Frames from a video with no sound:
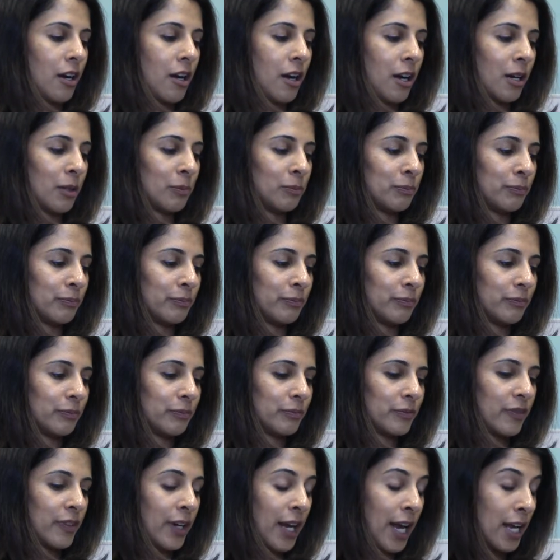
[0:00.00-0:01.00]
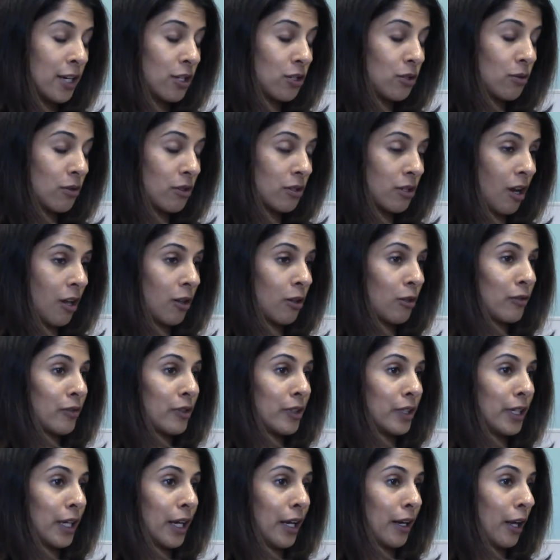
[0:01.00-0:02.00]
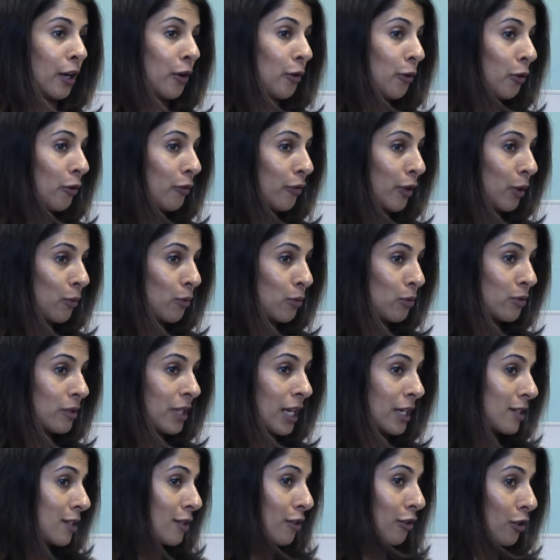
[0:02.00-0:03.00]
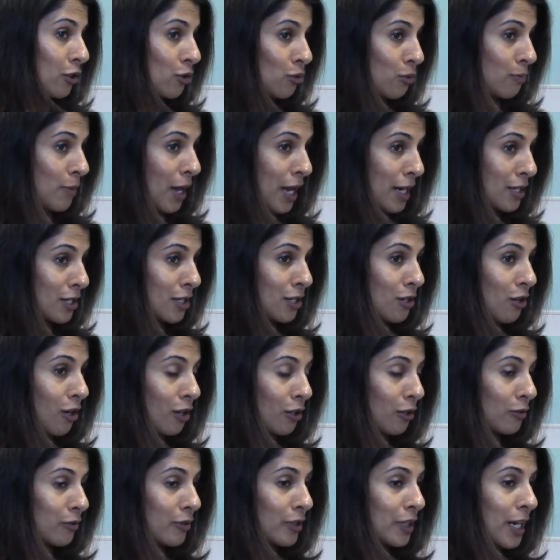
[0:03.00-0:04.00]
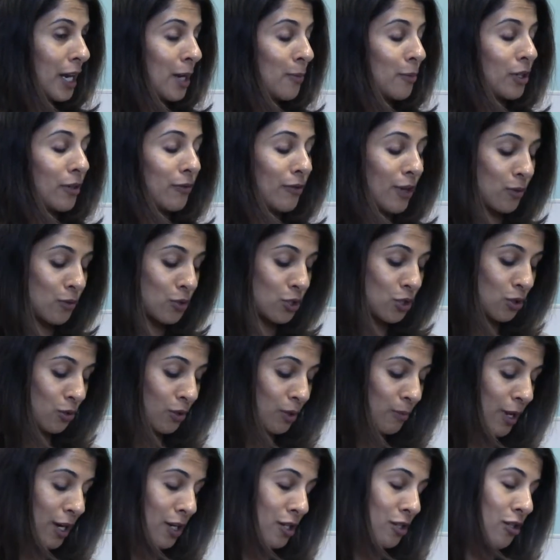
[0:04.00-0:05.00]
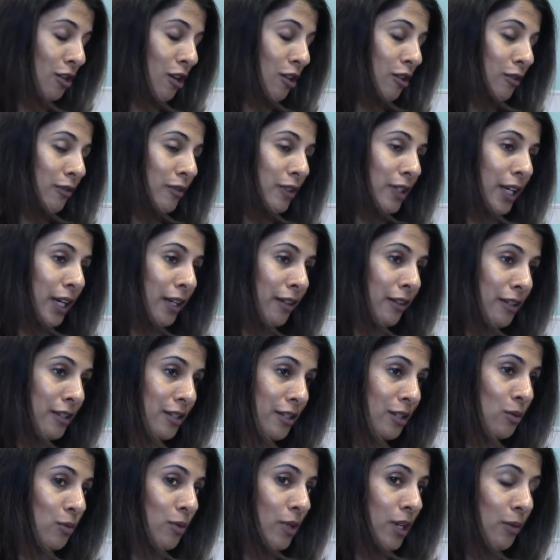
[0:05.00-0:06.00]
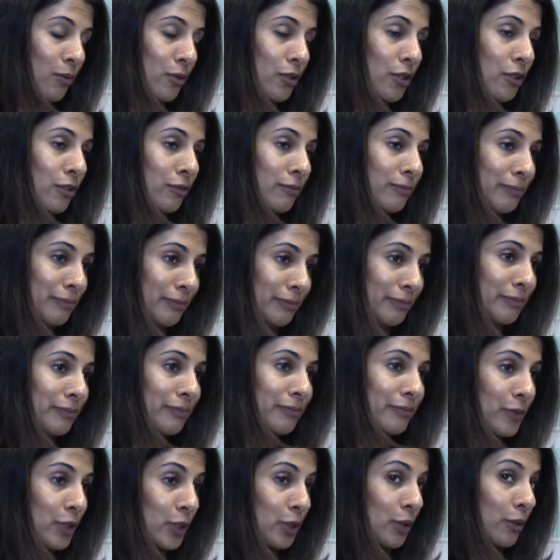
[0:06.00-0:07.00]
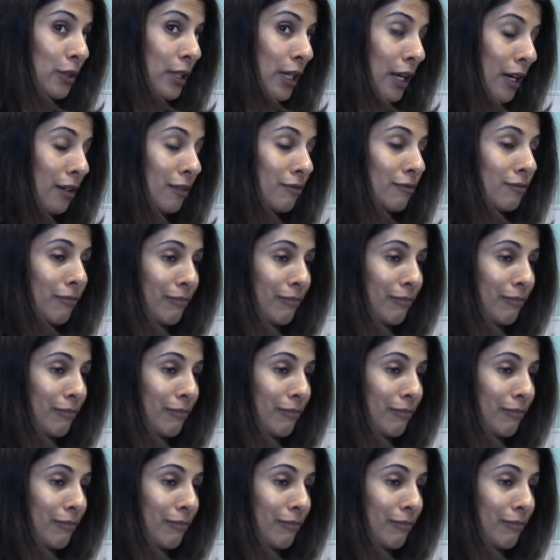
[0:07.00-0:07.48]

if I had to do this all over again, I don't know if I would necessarily do medicine all over again, but if I was doing medicine all over again, this is what I would do. So, yeah.